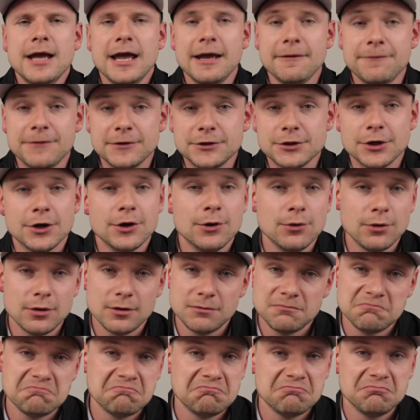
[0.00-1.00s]
If they
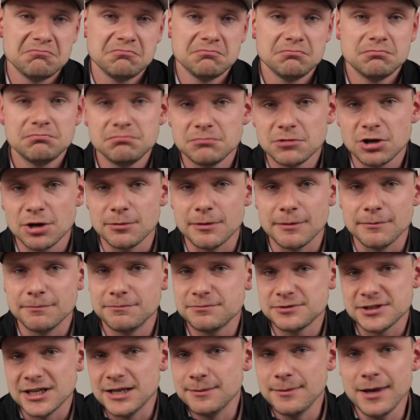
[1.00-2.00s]
do, come
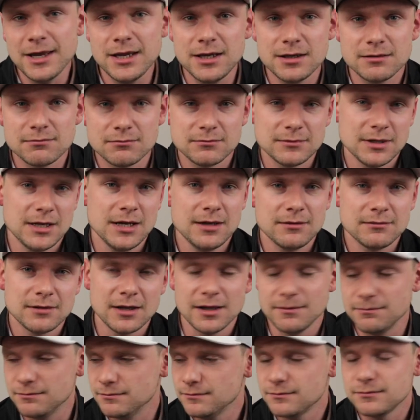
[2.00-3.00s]
and see me. Yeah,
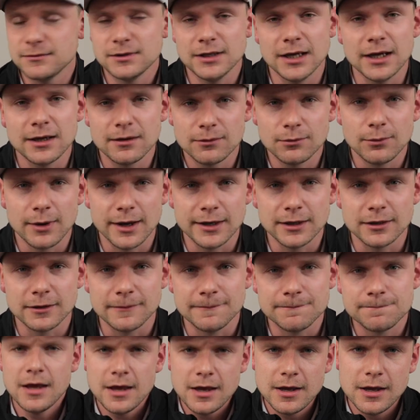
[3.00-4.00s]
then yeah, why
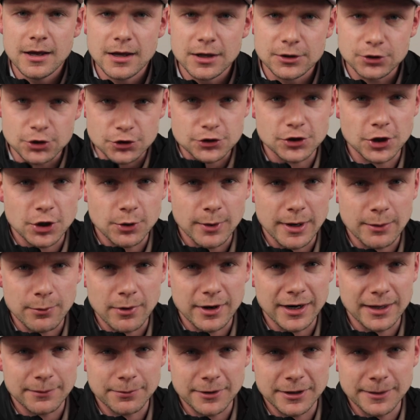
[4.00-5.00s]
not? Just a quick
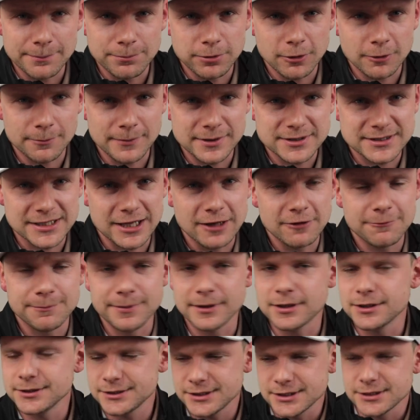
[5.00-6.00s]
one, I'm gonna plug
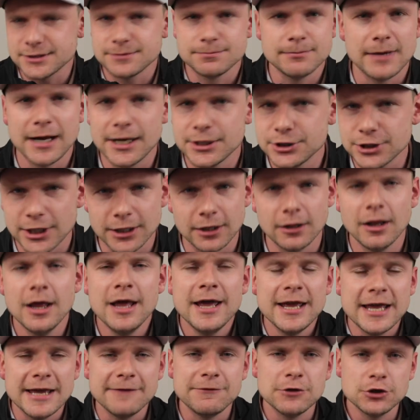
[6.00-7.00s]
myself because it's my channel.
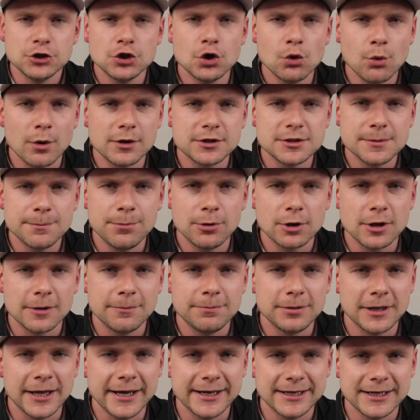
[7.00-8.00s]
If you do want to book
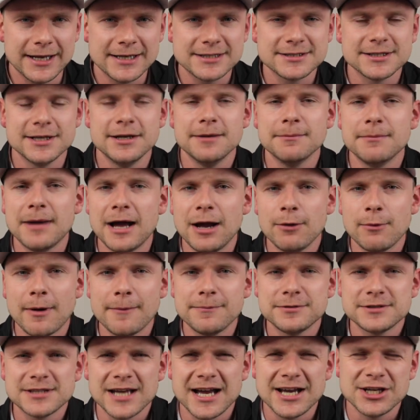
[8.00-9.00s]
a playing lesson, my
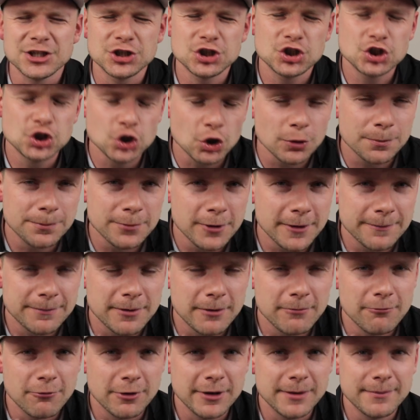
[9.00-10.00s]
website should be
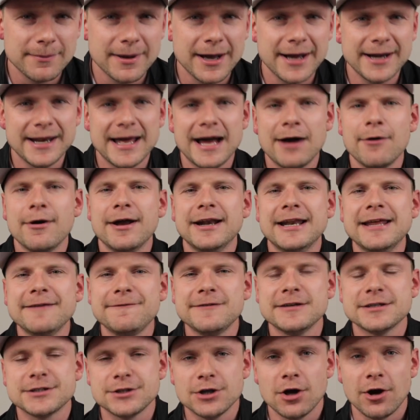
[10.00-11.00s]
up and running by now, and
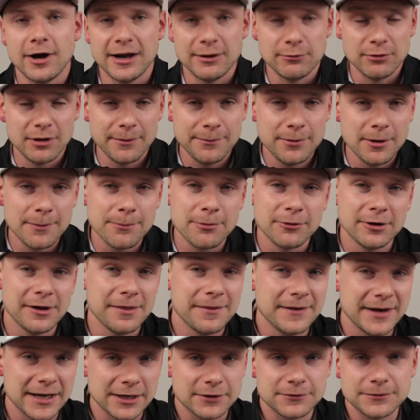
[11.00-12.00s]
if it's not, it will be up and
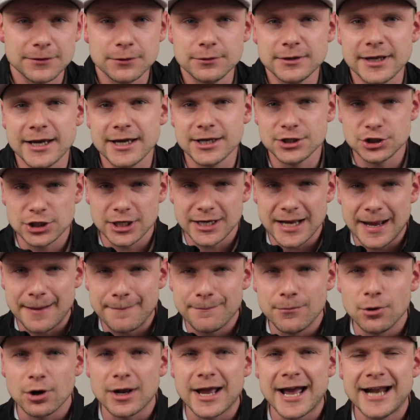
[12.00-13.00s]
running in the next few days. You
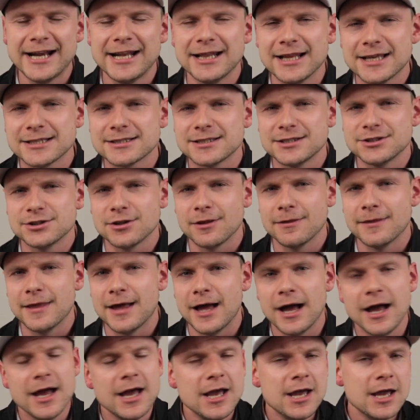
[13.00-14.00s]
can book any lessons on
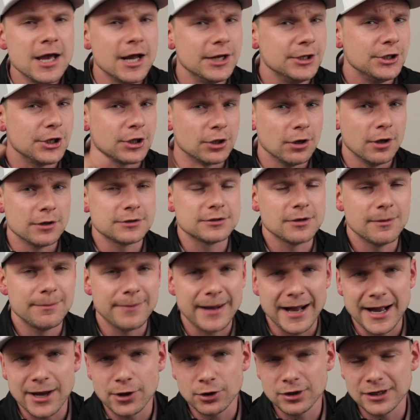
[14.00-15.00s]
there, and you can also
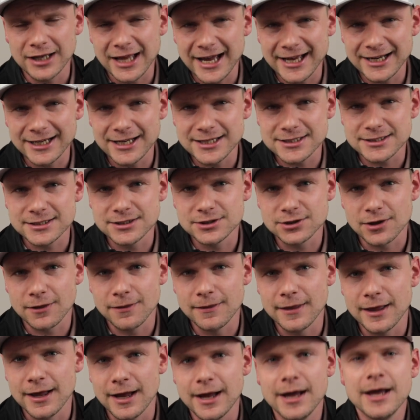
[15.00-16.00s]
buy online lessons
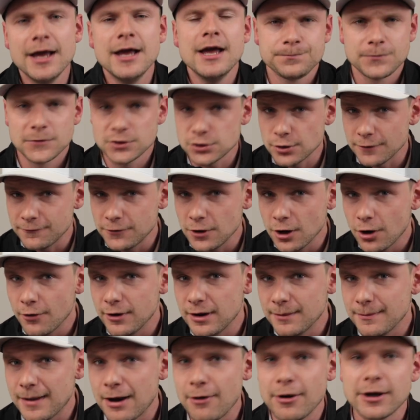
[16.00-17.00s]
on there. So if
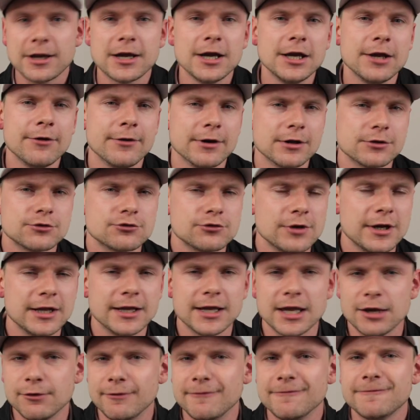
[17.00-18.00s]
you're in America, you're in
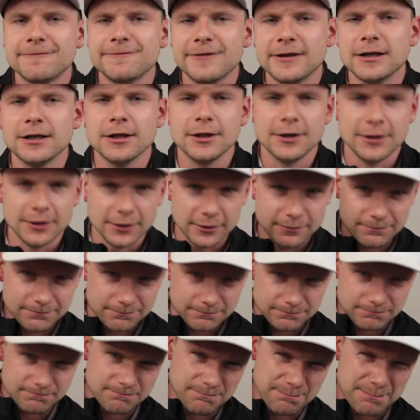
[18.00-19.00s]
Australia, you're in
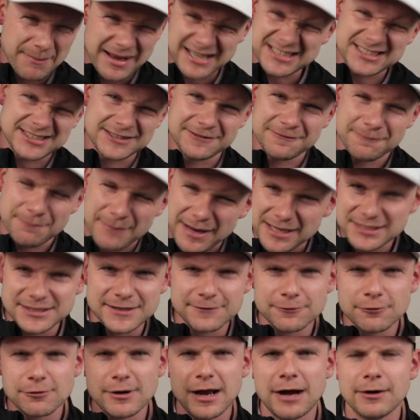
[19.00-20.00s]
Finland, massive,
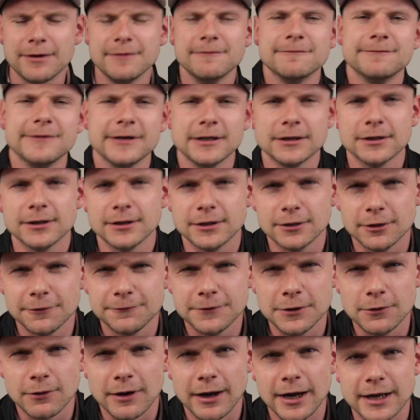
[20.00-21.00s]
massive crowd in Finland,
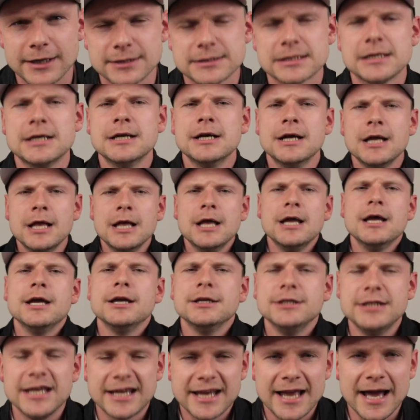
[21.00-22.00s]
love you guys,
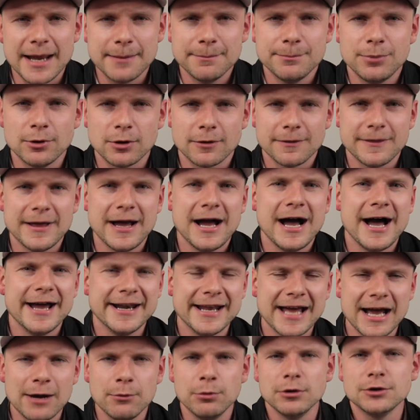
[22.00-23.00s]
you can book that
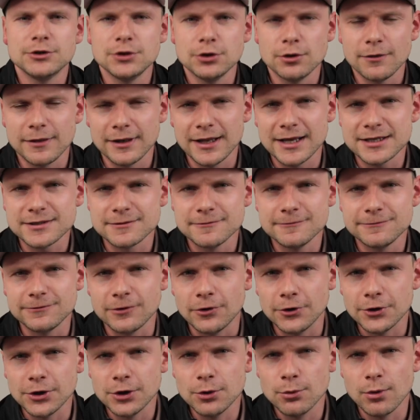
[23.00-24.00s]
and I will do the lesson
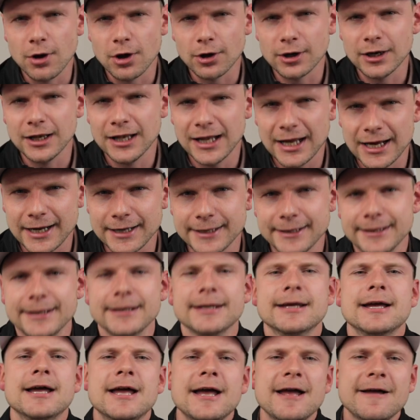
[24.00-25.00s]
for you
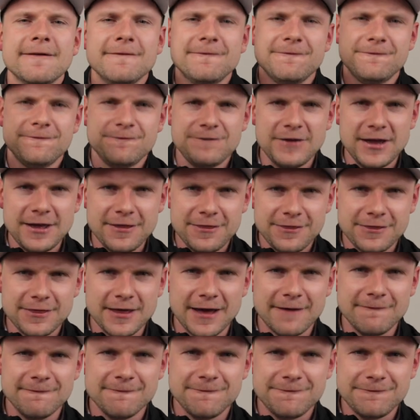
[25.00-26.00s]
online.
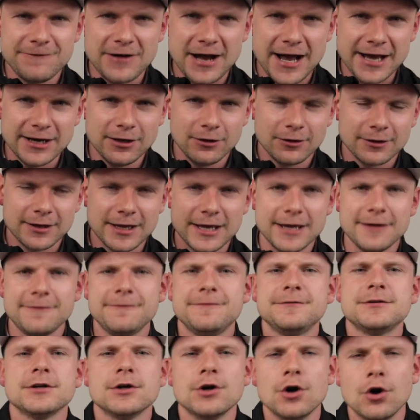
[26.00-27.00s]
Fifth and final
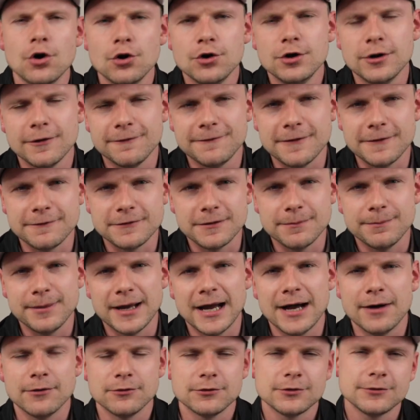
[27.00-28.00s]
gift under
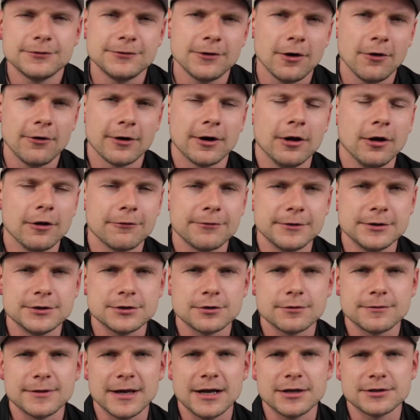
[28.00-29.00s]
£50 for a golfer in
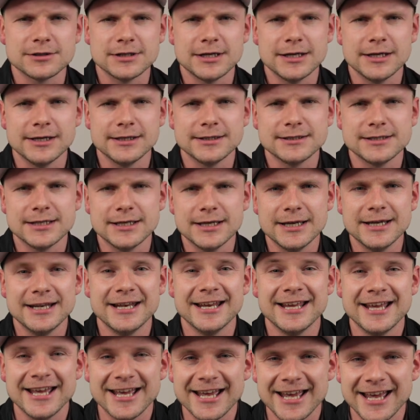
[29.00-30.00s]

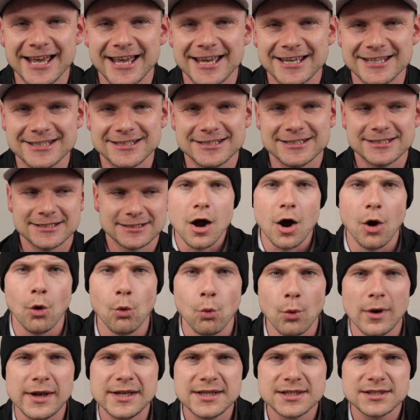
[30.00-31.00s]
2018 is a
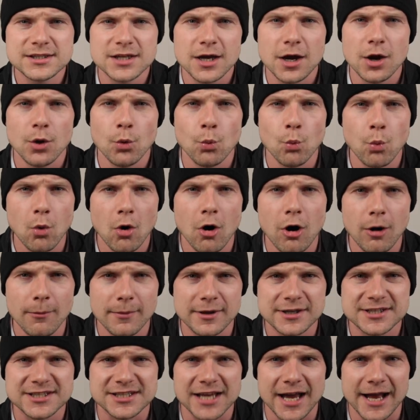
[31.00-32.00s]
winter
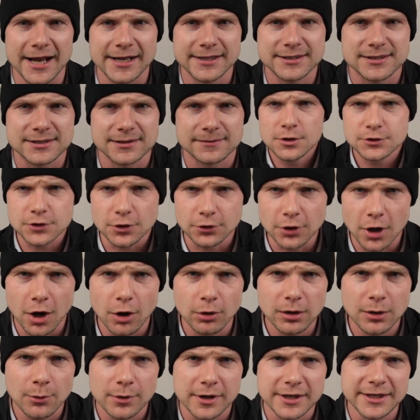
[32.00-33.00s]
warmer set. So
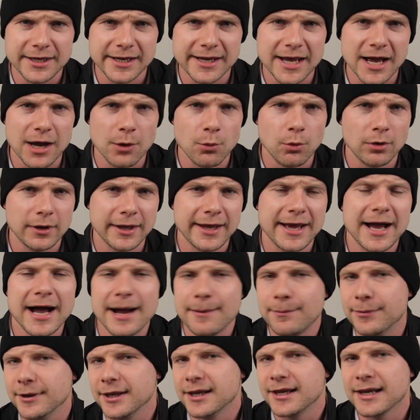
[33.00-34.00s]
not only can you get a woolly
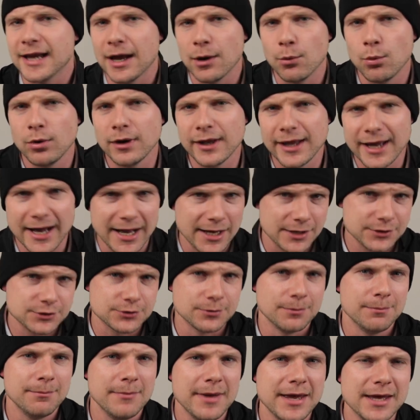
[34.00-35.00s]
hat, but you can get a woolly hat,
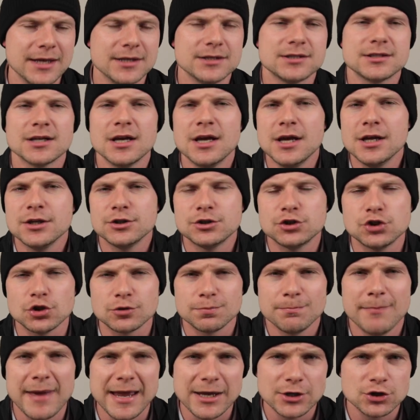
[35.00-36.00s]
some mitts,
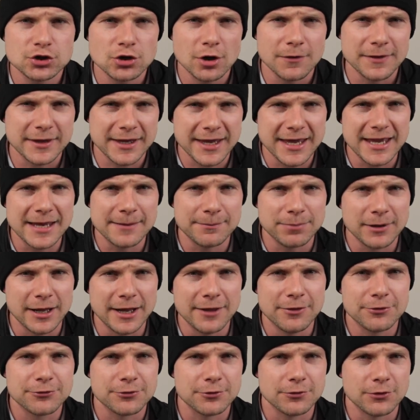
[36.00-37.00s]
Just make sure they keep
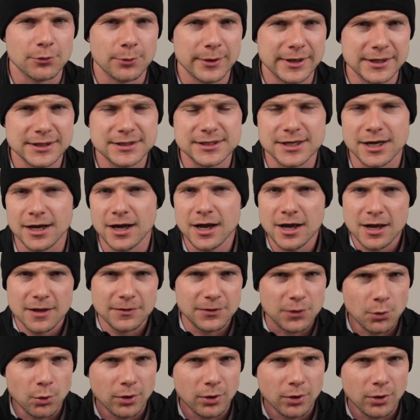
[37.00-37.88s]
playing through the winter.